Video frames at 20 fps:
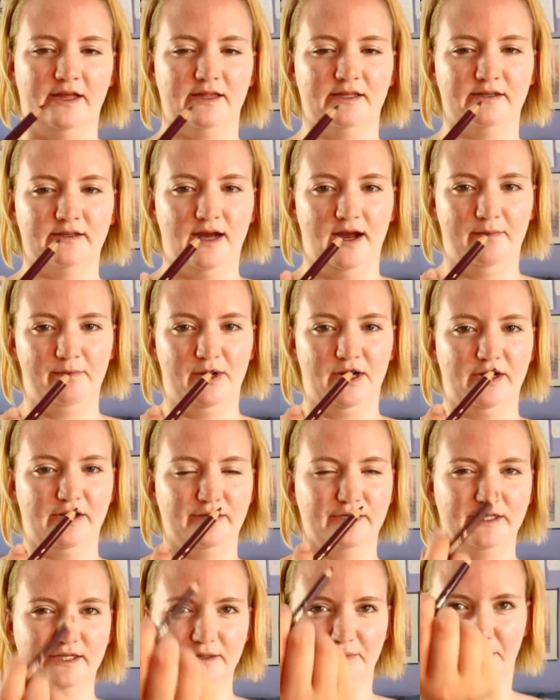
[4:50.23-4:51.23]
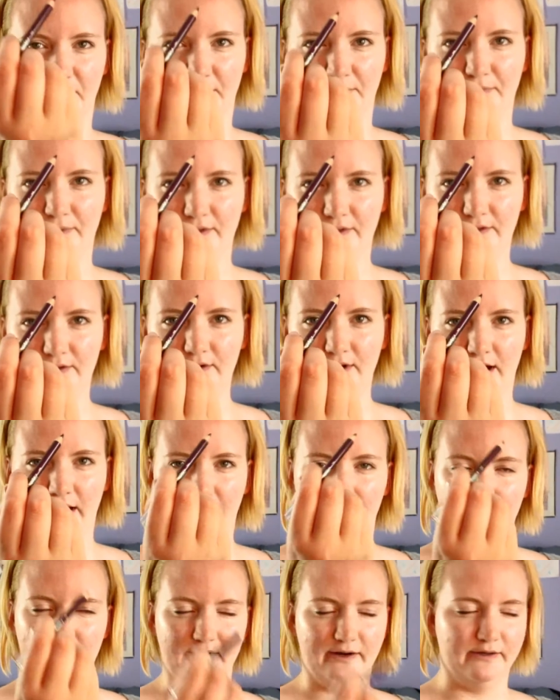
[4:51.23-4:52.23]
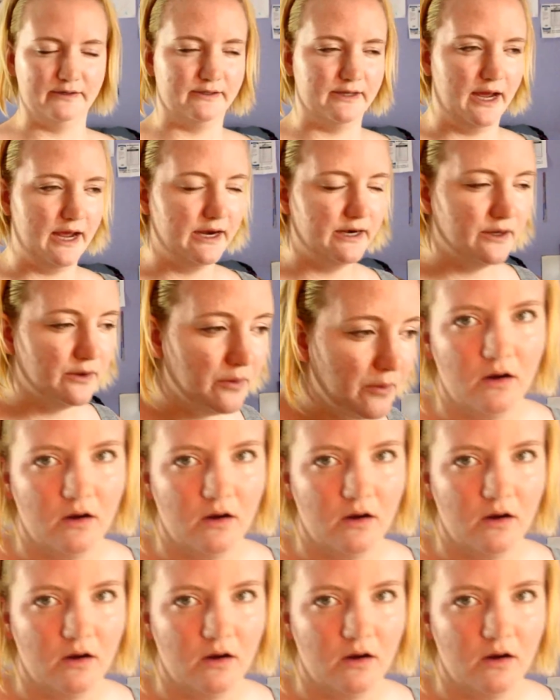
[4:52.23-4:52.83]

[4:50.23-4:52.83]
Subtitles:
and I'm gonna use the purple eyeliner side.